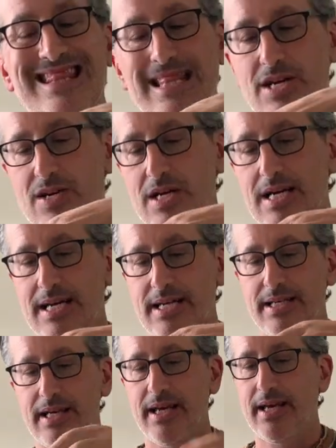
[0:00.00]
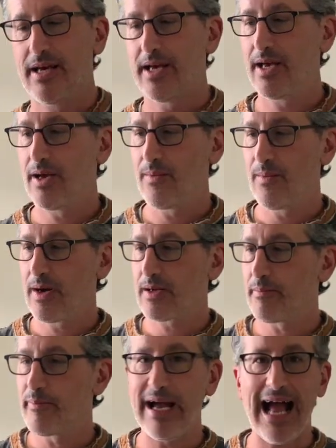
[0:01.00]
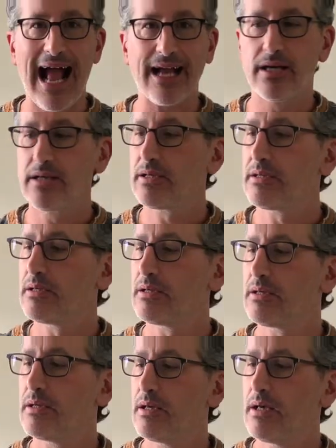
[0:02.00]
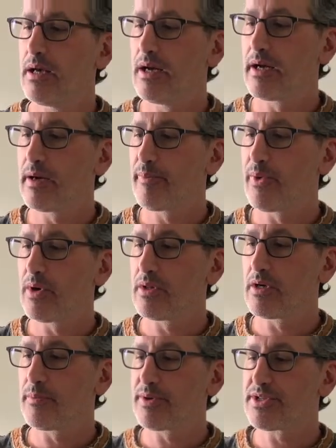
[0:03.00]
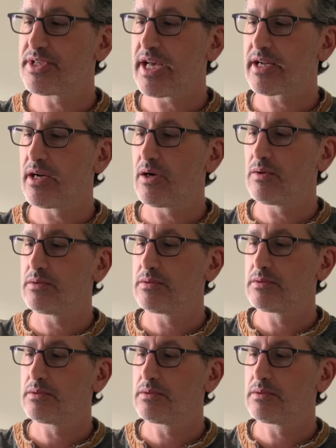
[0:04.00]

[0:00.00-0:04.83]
All right, welcome back. I'm gonna pour a little Prosecco,